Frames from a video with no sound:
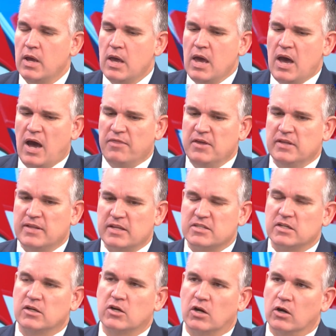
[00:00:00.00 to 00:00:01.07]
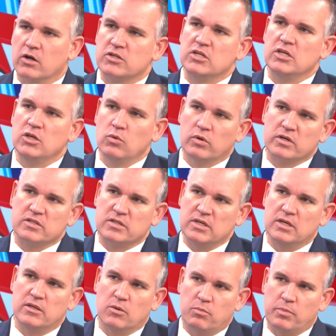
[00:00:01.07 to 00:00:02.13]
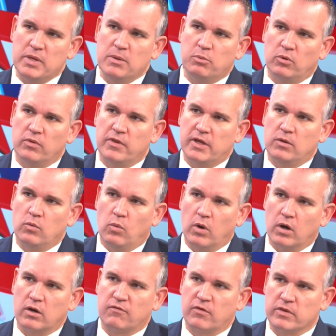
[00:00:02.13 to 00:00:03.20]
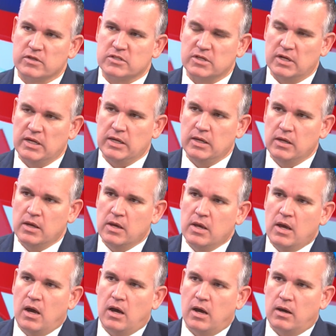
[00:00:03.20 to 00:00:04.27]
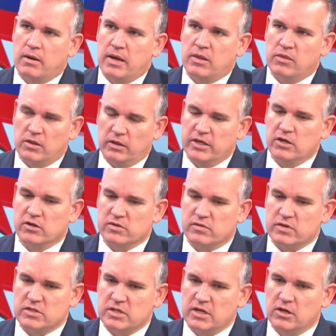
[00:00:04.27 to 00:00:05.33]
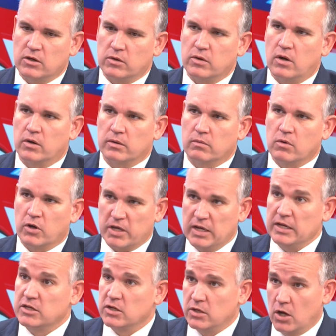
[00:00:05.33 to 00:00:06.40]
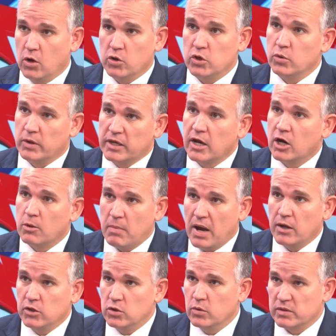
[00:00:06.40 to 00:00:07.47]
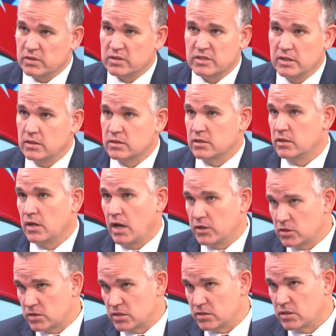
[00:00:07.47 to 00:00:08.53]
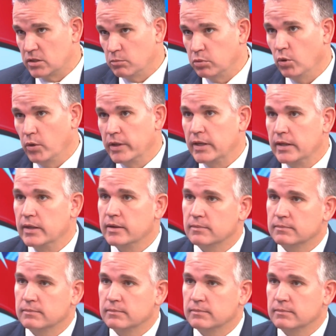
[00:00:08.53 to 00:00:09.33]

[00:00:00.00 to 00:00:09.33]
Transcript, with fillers: I think that's encouraging. You want to see that people that work for the city uh, and the leaders of the city are, are, are, getting to know you and care about you as a citizen, not just as an employee. And